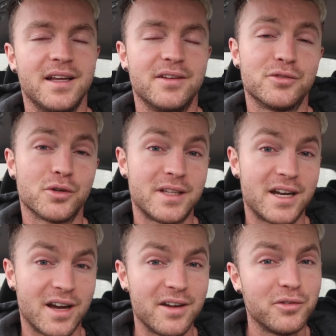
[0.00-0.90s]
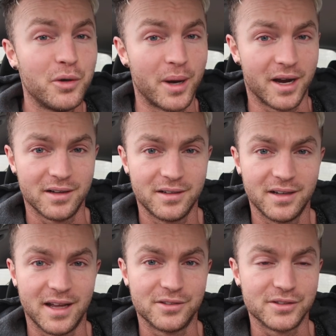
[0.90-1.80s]
Even though they're everywhere,
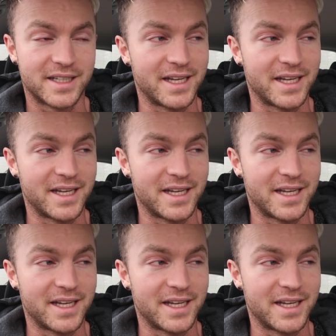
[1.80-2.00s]
and there's